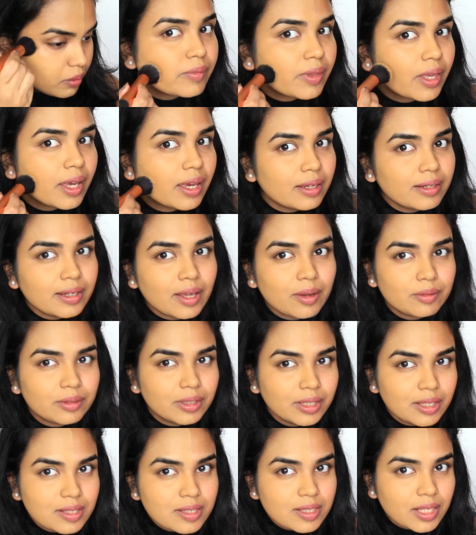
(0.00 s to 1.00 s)
Okay, now
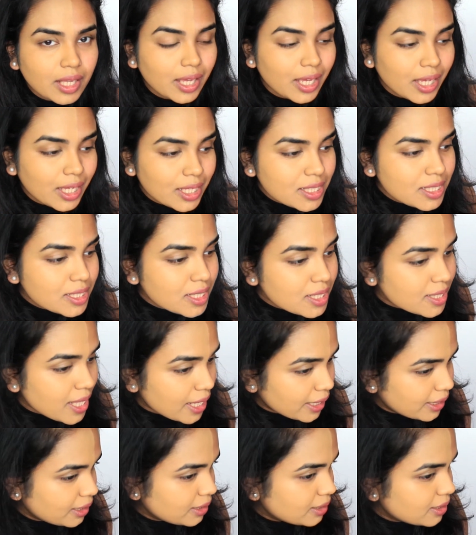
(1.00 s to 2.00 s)
this is the
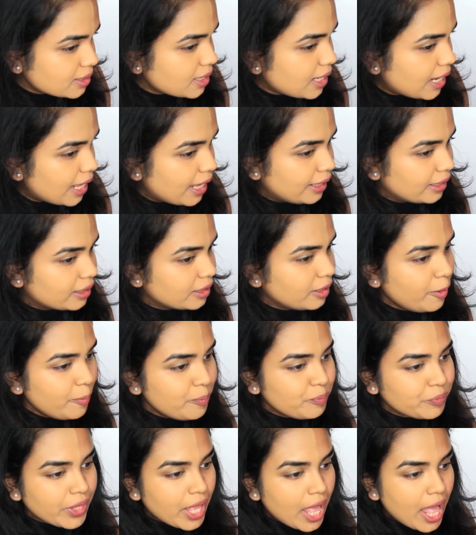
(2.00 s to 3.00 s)
second layer,
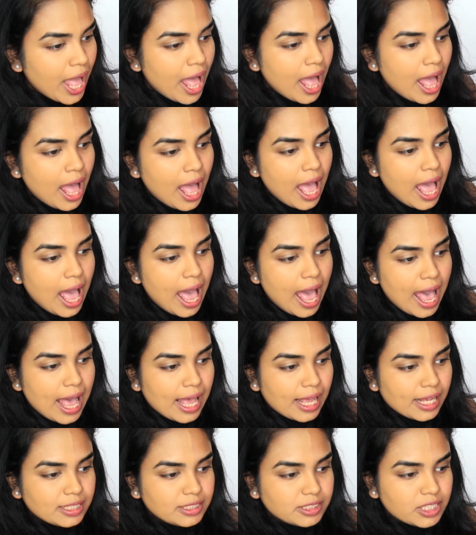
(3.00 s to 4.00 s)

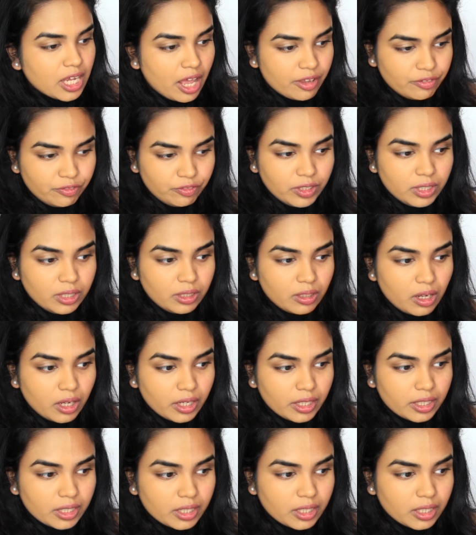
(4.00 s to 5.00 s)
and I feel
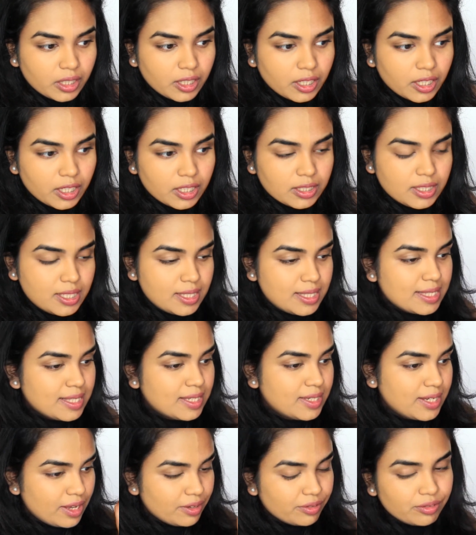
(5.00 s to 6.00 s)
like this is
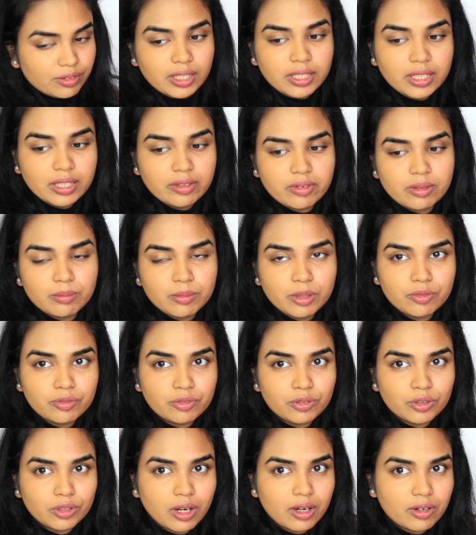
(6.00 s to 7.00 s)
definitely giving me
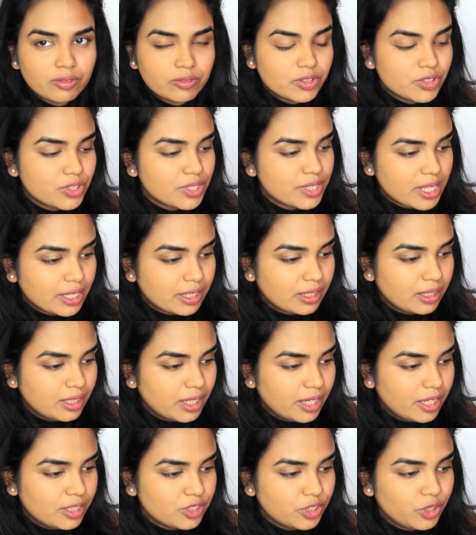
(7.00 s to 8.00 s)
full coverage, the second
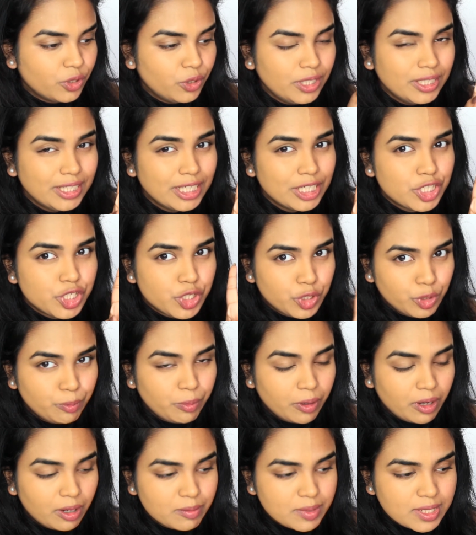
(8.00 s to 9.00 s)
layer. So you only need 2
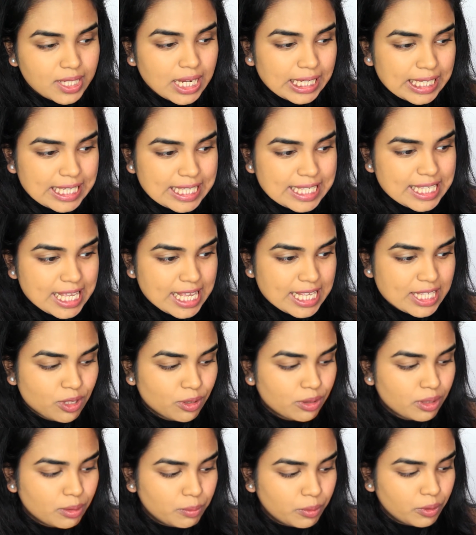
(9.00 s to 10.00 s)
pumps like it says
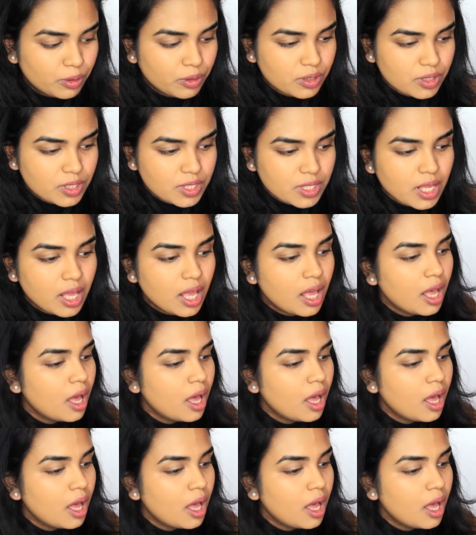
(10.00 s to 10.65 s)
on the box.